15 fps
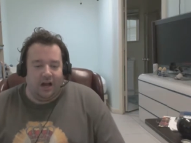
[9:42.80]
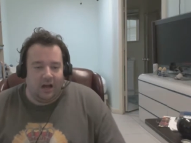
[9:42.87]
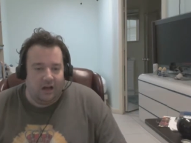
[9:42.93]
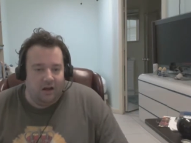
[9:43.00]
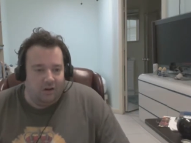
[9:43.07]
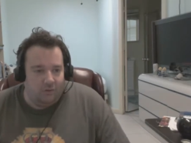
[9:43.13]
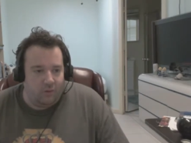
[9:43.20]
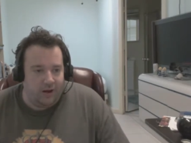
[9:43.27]

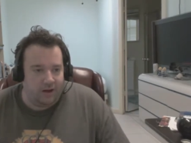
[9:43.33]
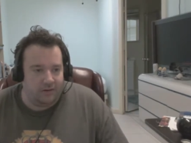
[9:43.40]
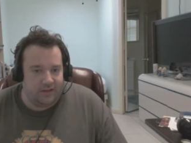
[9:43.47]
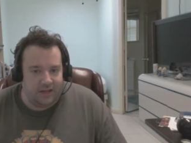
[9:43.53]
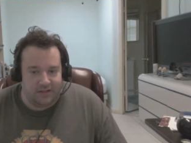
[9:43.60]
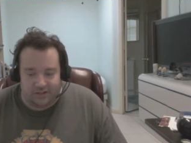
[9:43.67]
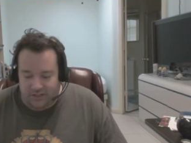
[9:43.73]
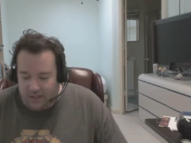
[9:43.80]
where they
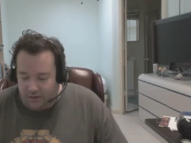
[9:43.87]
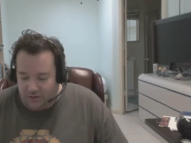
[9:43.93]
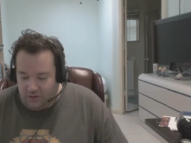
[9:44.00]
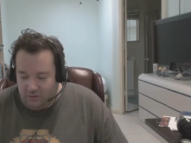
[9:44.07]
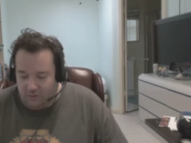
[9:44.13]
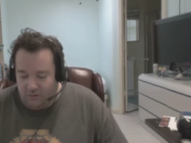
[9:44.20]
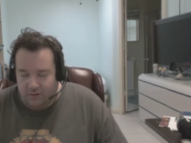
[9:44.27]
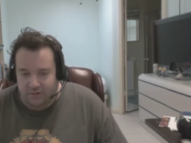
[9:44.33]
sell
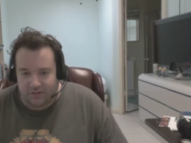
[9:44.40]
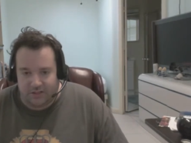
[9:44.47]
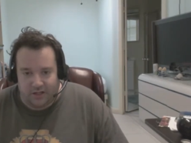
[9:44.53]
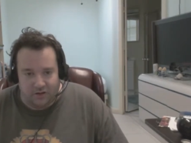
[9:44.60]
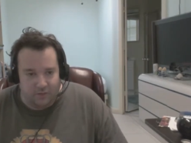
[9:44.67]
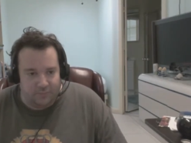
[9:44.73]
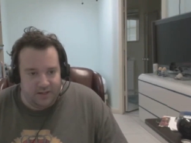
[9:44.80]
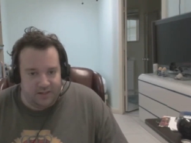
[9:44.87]
you
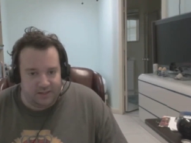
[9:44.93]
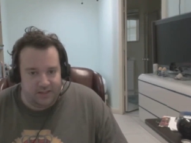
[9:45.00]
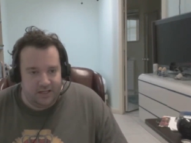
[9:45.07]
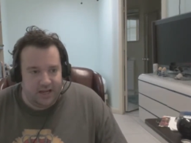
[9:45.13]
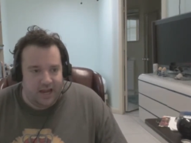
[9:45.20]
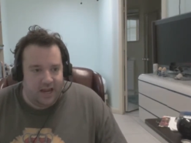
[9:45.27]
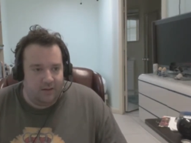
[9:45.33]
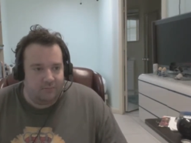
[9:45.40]
PC
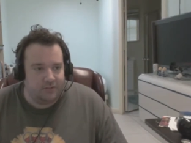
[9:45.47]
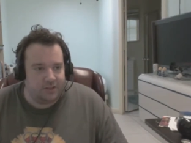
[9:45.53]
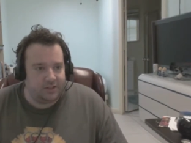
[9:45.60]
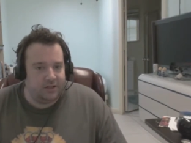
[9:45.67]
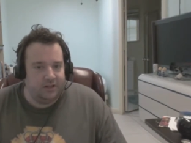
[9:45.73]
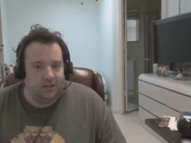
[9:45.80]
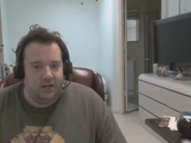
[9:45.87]
games,